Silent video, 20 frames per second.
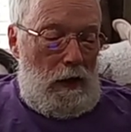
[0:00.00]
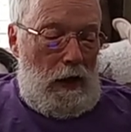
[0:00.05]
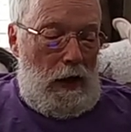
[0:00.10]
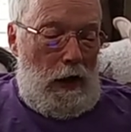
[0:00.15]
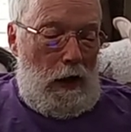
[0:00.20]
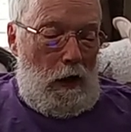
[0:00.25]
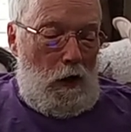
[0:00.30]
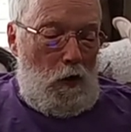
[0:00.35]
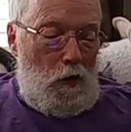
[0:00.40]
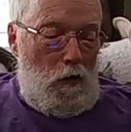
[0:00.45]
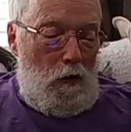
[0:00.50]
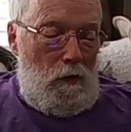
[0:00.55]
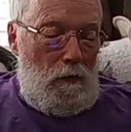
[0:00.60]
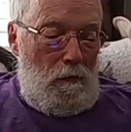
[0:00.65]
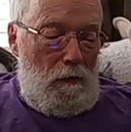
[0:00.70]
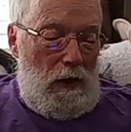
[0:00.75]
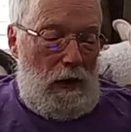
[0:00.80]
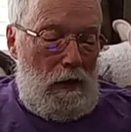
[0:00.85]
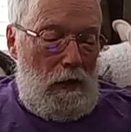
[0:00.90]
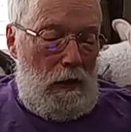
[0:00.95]
Now
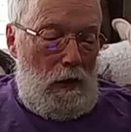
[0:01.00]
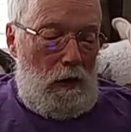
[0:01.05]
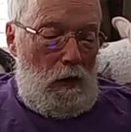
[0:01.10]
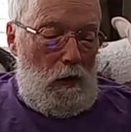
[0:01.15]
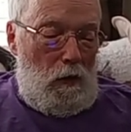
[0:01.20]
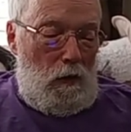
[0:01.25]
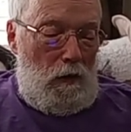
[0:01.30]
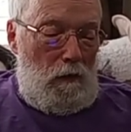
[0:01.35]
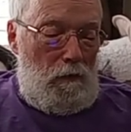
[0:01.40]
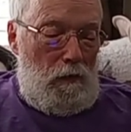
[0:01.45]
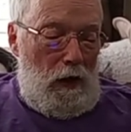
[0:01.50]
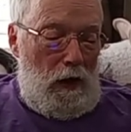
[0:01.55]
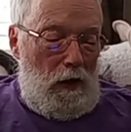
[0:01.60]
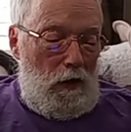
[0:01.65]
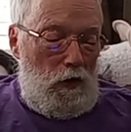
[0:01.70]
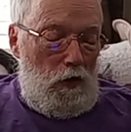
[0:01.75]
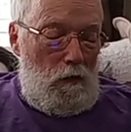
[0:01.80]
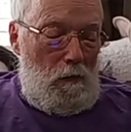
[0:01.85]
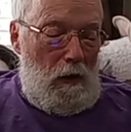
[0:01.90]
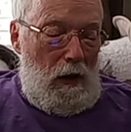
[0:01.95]
may the Lord
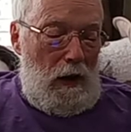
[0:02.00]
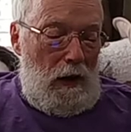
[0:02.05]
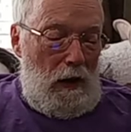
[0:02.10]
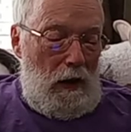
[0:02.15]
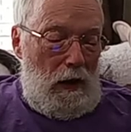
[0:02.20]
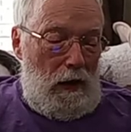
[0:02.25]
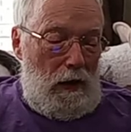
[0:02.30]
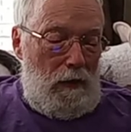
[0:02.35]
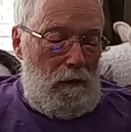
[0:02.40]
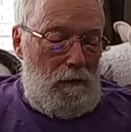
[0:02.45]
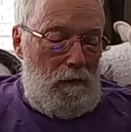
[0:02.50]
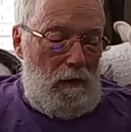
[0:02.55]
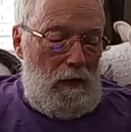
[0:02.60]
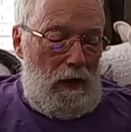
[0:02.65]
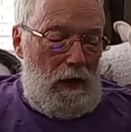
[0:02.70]
value my life,